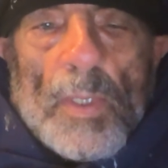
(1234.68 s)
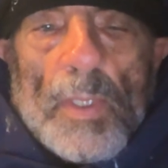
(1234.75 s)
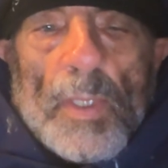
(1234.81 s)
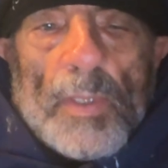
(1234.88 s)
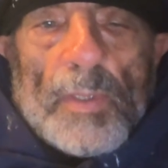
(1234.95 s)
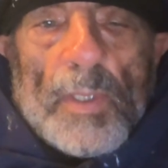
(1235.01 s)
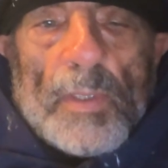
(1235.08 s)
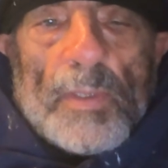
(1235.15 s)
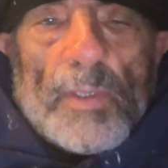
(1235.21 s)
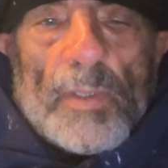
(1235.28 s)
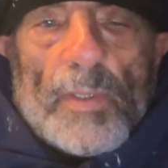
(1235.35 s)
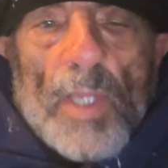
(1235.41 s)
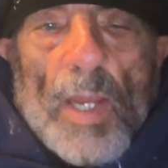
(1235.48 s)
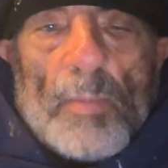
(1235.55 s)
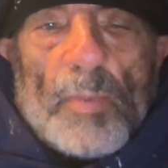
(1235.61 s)
And then the
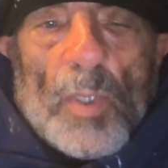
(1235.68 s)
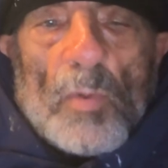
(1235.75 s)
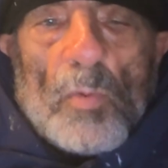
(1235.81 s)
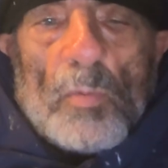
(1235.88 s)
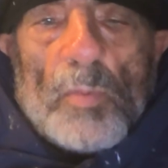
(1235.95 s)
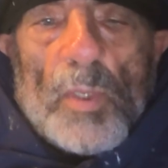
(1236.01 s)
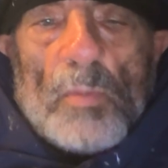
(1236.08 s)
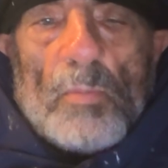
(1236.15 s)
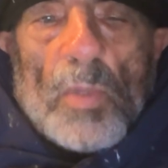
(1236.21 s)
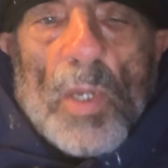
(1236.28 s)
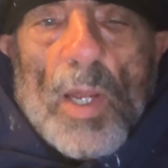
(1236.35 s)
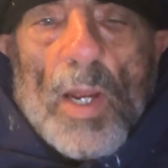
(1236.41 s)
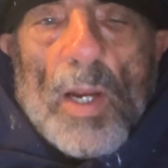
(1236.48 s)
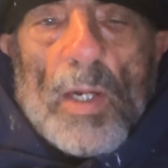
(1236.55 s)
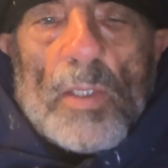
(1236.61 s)
topic will be
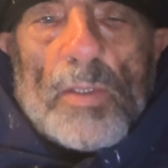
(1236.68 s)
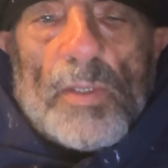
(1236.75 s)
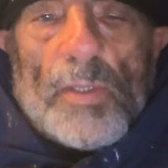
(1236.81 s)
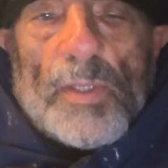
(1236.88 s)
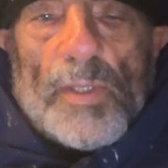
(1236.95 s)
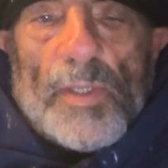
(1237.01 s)
blogs